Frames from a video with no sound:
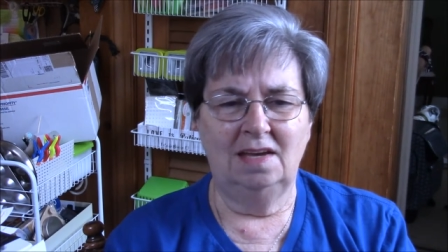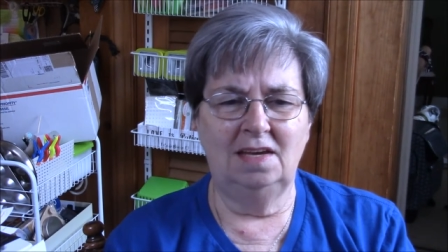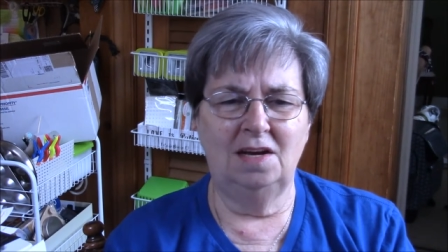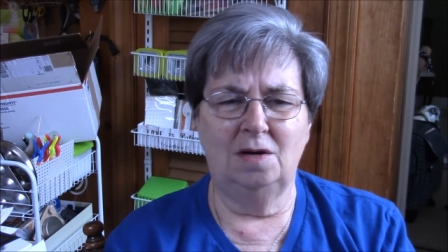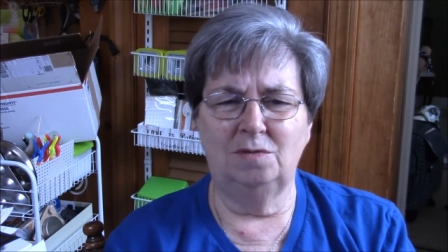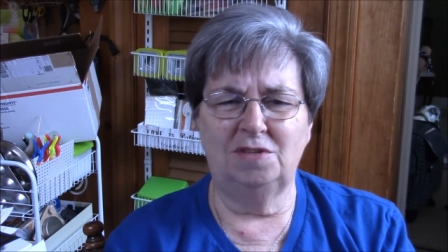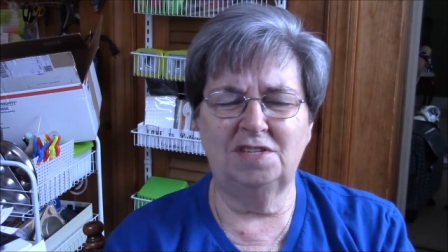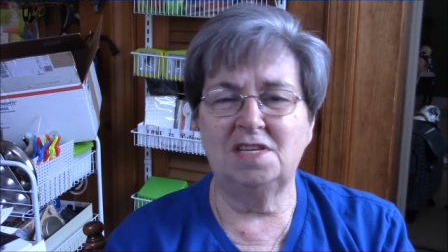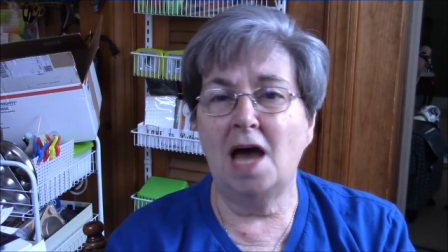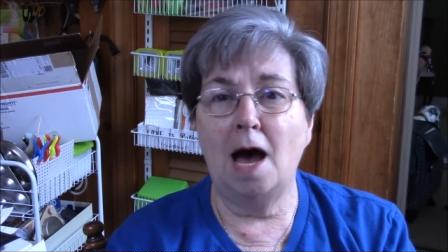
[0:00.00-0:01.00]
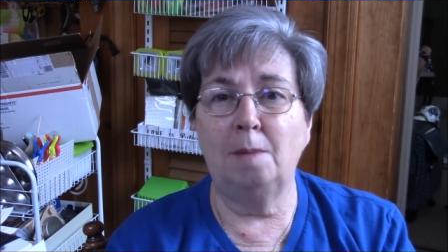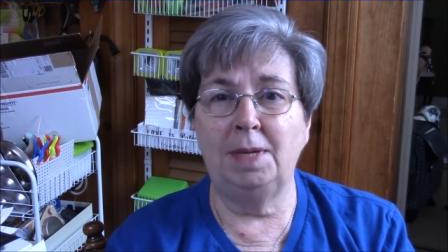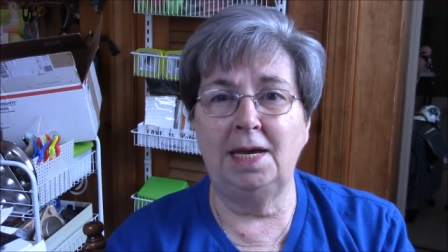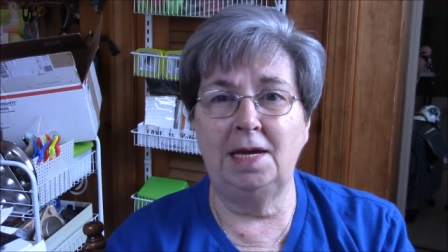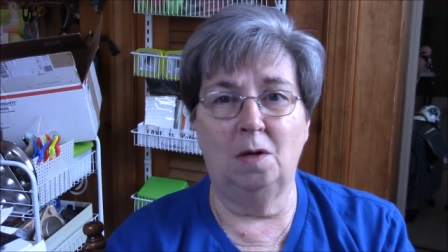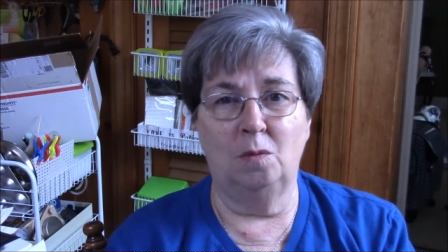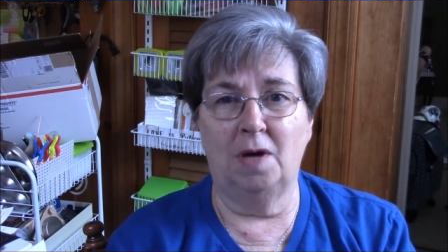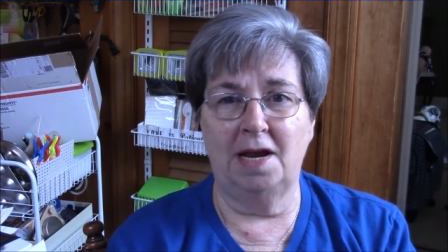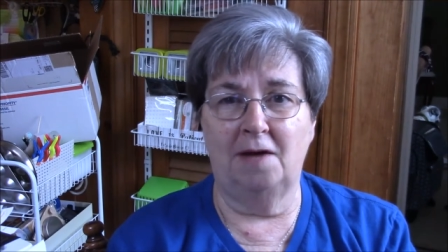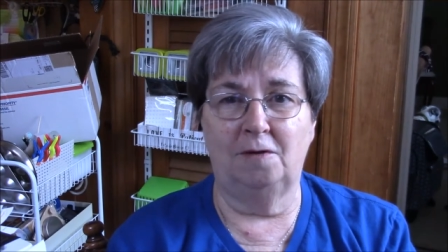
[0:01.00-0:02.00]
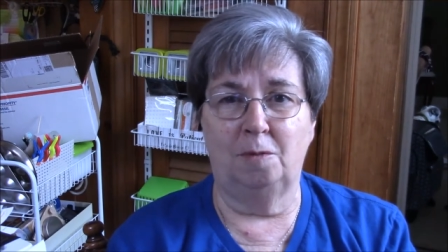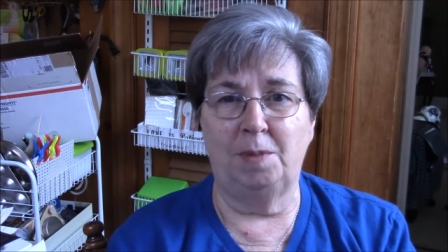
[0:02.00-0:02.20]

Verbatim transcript: you know, snobby or whatever,